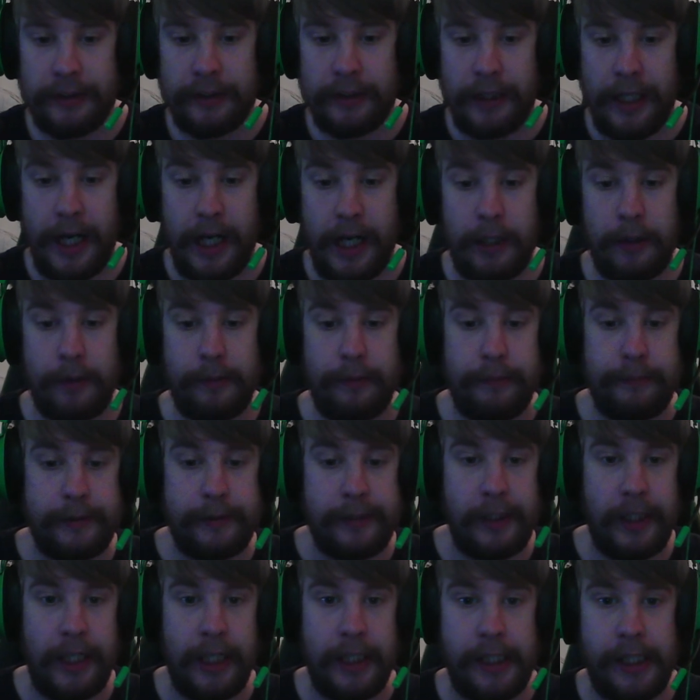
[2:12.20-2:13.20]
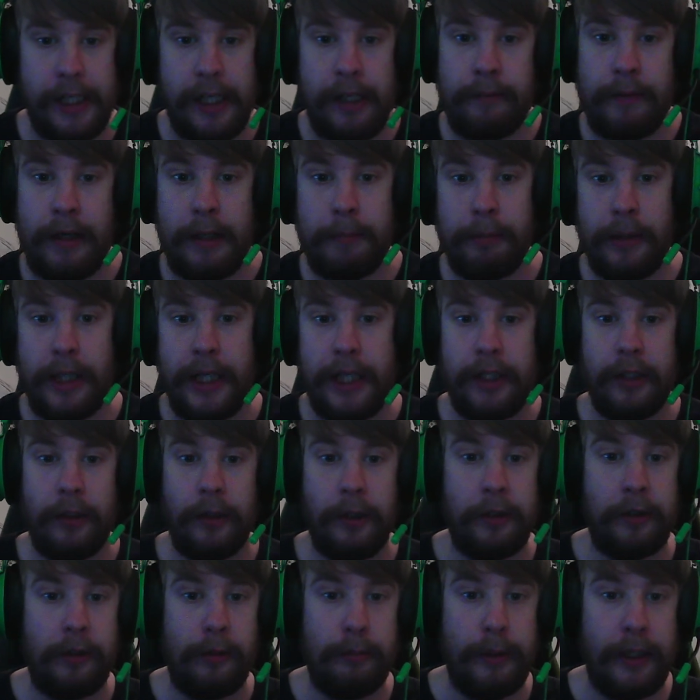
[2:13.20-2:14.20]
I remember that game. I played a
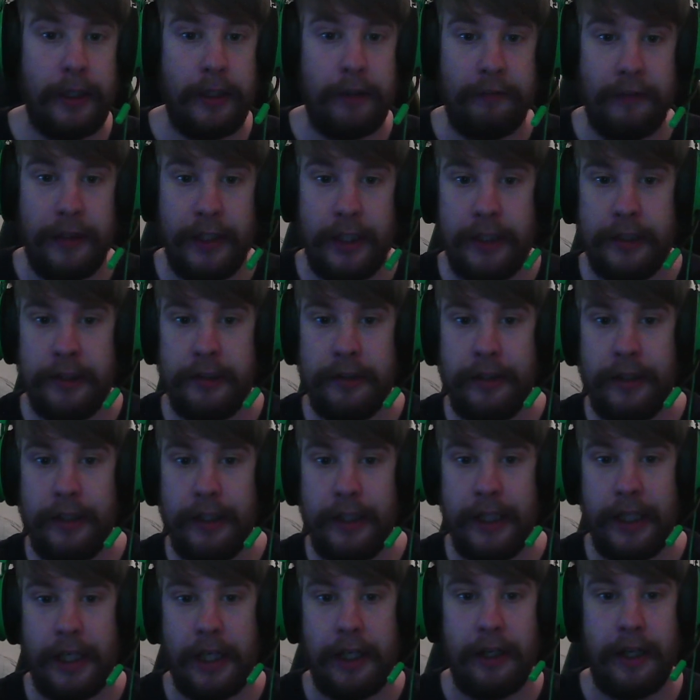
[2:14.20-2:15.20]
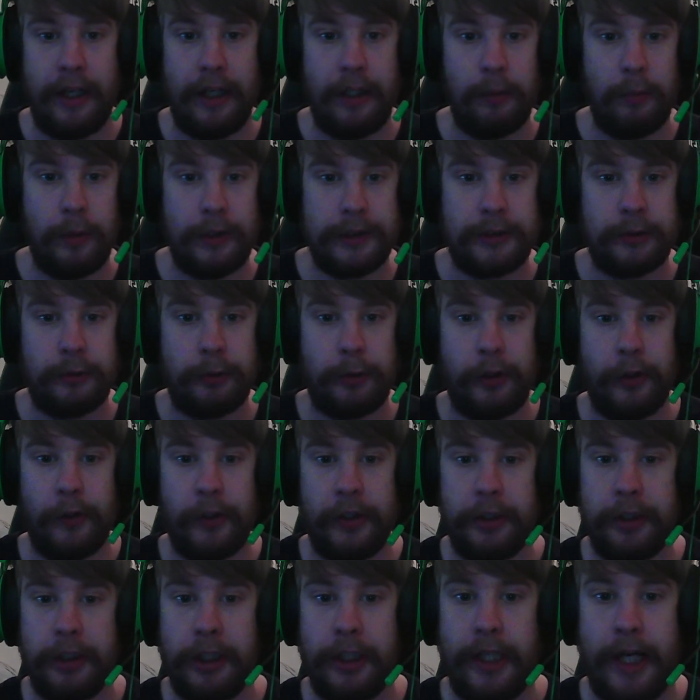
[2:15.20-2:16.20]
little bit of it, and I wasn't
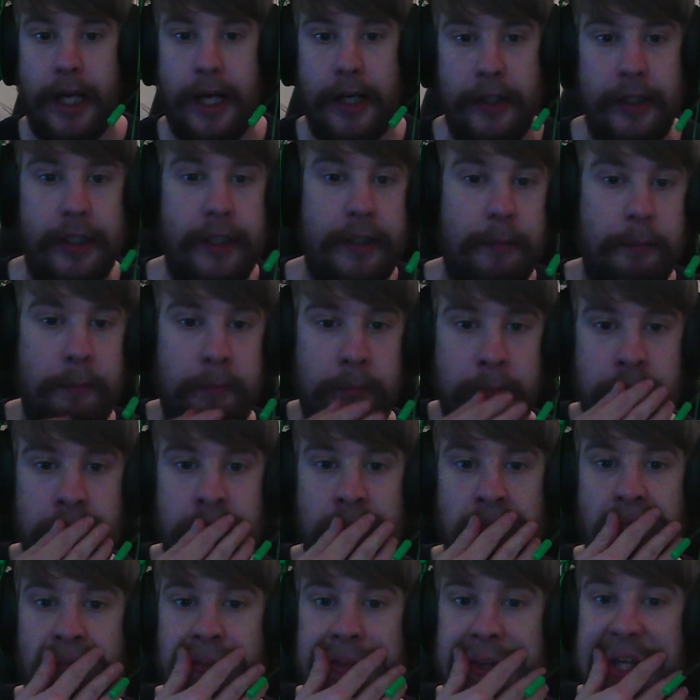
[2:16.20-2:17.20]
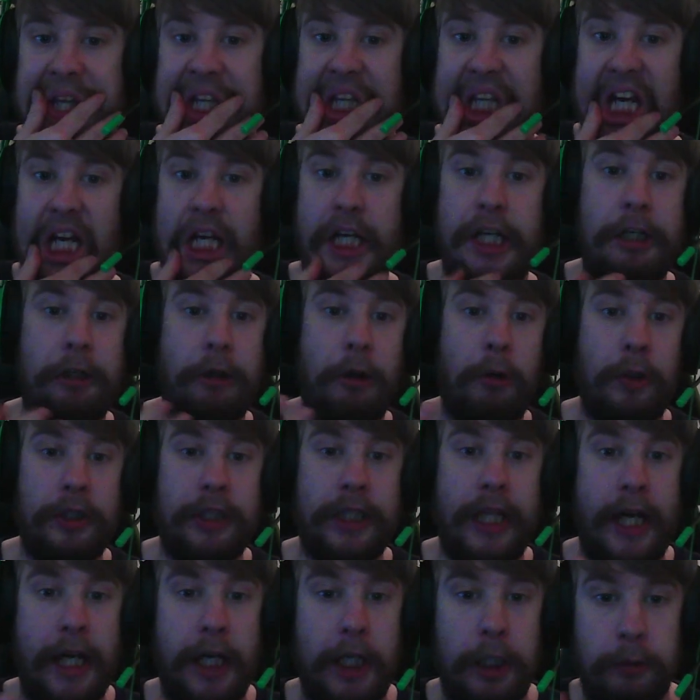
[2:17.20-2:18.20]
really good at it. I didn't know what
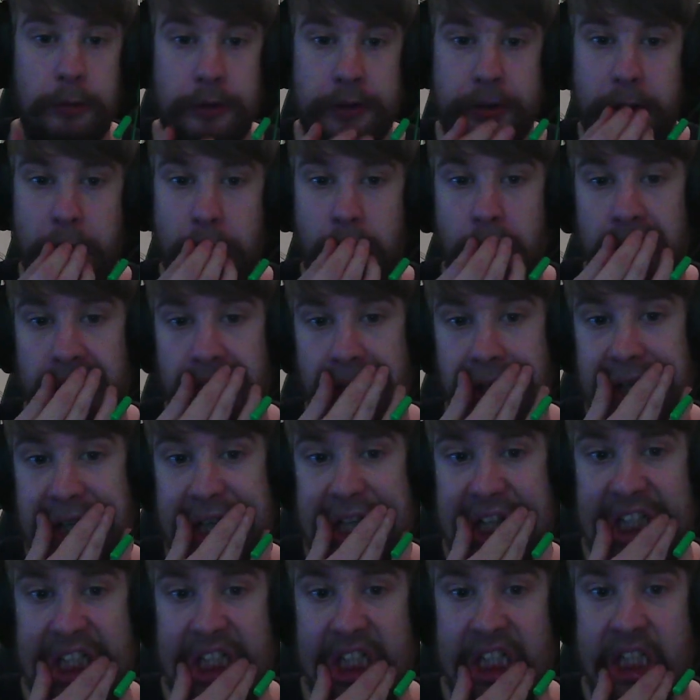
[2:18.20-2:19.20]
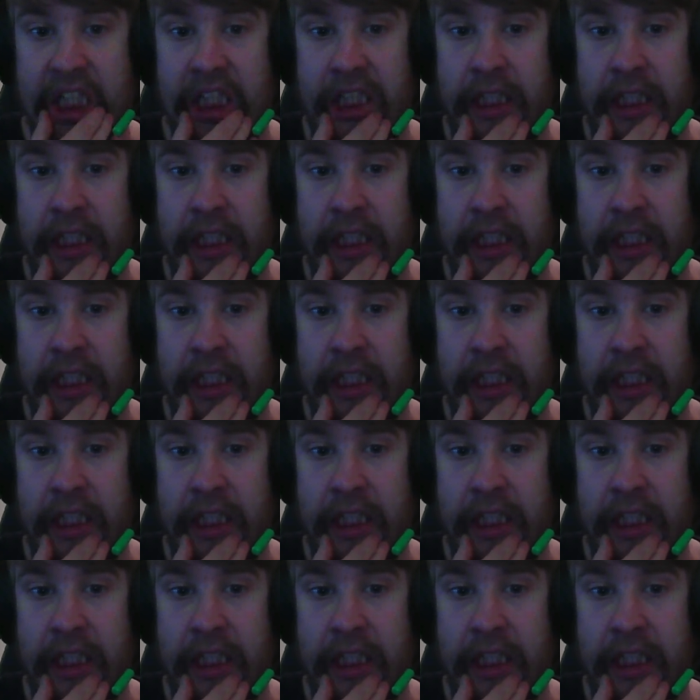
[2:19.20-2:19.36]
the hell was going on.